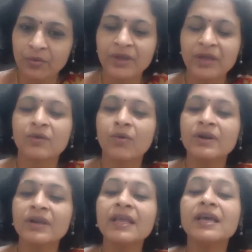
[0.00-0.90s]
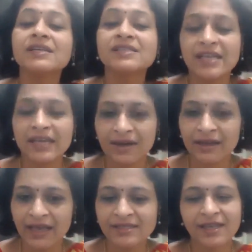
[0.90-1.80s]
We can only take a
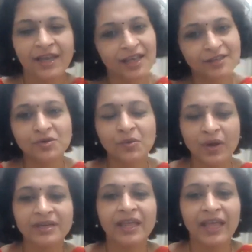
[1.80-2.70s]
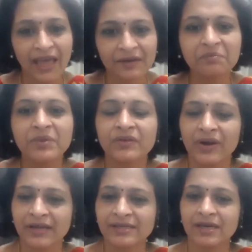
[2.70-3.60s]
guess as to what can be the
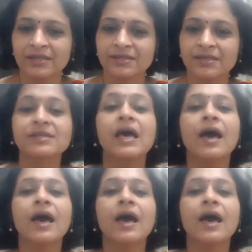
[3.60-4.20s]
right answers.